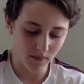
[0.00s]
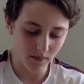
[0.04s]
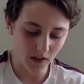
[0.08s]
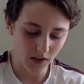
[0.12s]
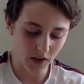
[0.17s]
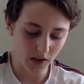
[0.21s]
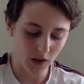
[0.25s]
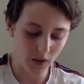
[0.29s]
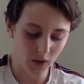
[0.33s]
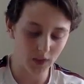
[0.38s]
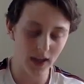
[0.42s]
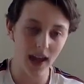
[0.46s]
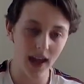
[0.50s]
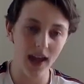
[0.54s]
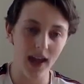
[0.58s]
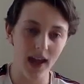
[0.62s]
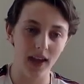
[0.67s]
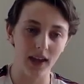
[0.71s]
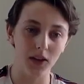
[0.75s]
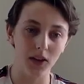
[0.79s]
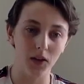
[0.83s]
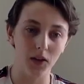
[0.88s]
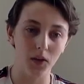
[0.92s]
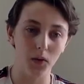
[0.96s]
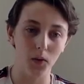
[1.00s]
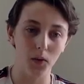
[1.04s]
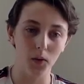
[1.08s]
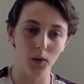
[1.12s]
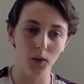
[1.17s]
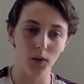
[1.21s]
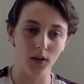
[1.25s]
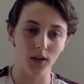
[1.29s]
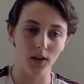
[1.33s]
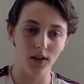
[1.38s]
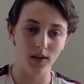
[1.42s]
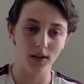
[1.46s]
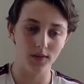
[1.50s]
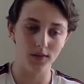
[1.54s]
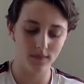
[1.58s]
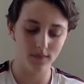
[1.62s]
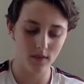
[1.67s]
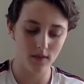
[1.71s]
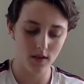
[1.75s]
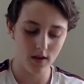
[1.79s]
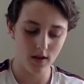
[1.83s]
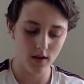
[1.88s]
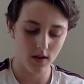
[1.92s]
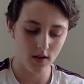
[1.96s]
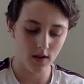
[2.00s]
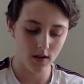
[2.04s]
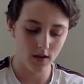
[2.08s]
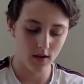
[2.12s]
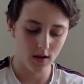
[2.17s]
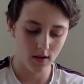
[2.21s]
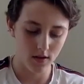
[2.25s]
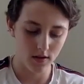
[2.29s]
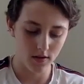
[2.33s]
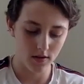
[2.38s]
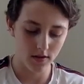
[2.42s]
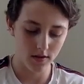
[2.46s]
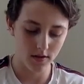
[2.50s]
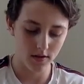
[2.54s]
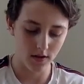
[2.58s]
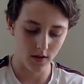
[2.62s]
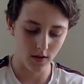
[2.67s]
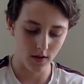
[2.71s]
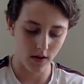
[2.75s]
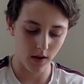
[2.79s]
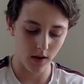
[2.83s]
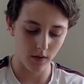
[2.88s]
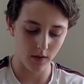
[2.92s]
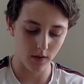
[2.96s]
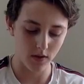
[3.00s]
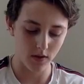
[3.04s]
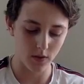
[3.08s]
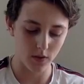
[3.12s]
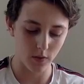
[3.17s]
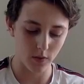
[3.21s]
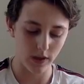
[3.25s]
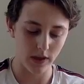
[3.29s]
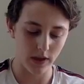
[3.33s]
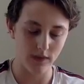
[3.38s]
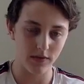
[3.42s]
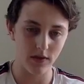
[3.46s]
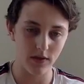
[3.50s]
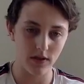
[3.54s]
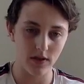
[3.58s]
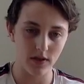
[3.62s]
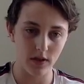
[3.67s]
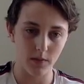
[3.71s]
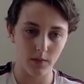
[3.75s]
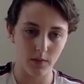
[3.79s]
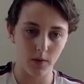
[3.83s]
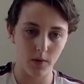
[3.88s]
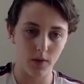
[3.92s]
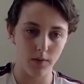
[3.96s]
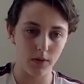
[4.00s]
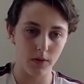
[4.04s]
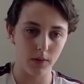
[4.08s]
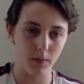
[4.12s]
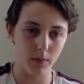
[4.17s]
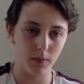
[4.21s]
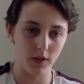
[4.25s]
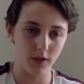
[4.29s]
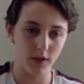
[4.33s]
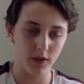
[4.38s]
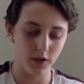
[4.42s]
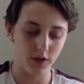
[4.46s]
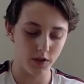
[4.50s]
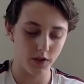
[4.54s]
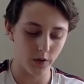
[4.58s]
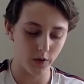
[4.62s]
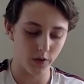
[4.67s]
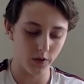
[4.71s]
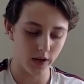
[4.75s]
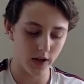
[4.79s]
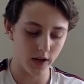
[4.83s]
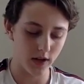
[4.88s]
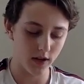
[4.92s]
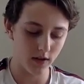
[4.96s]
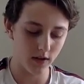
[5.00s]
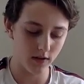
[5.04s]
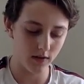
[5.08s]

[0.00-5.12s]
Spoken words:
Okay, cool. So I will just wait for some more people to join.